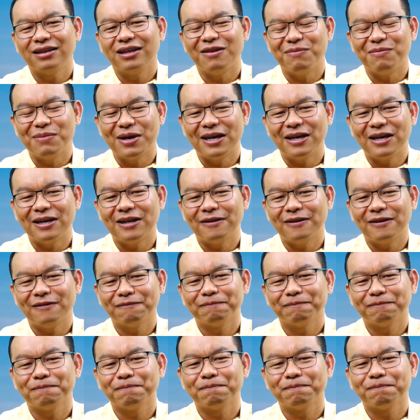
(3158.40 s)
Amen.
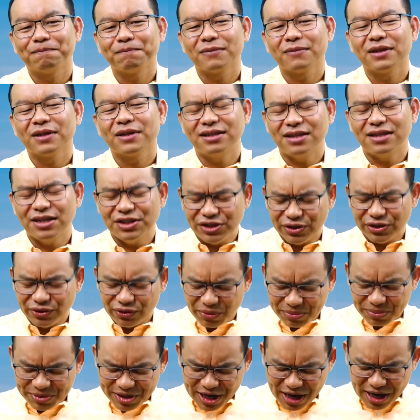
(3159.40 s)

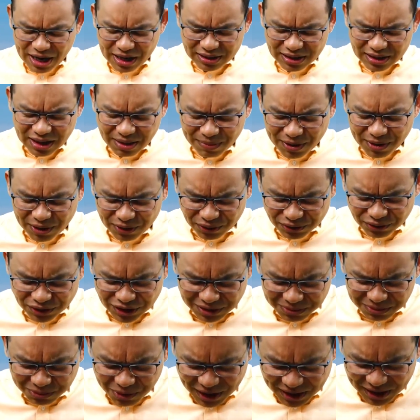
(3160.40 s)
Tashema Pia Namara
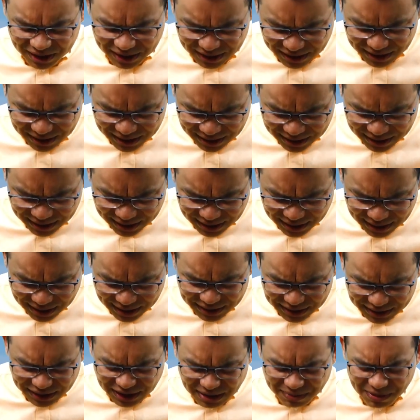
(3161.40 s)
Chimane.
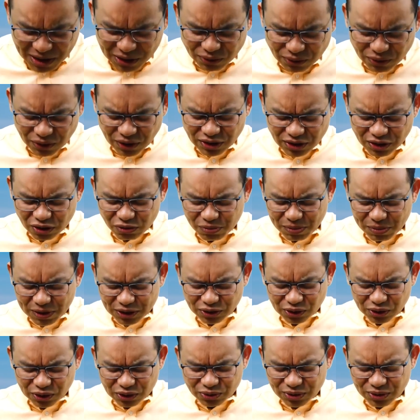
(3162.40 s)
The name a growing up
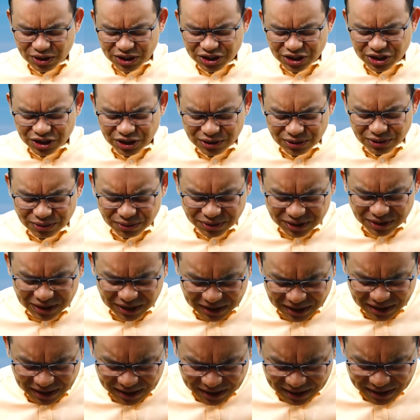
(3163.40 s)
but daughter, Jesus
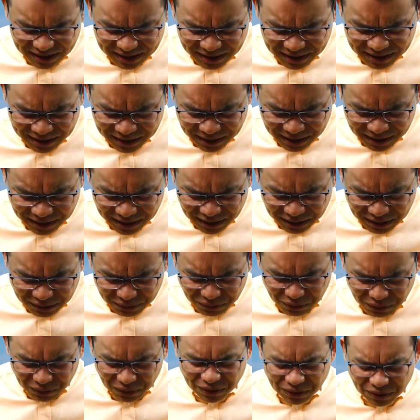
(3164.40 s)
Tene.
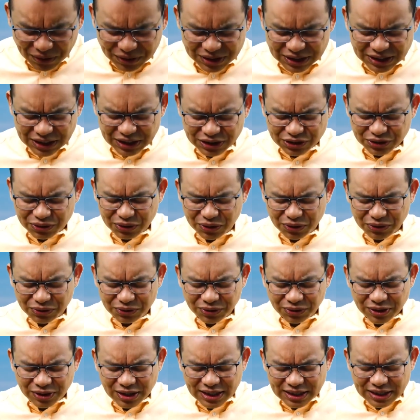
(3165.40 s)
Goro, the
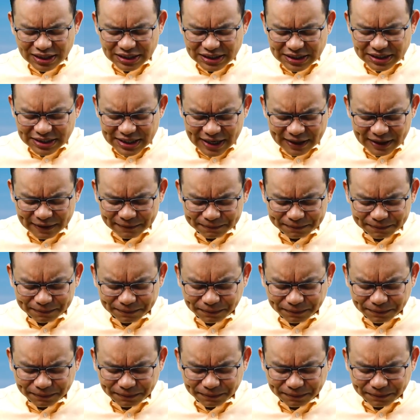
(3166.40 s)
Nichonoro, the yet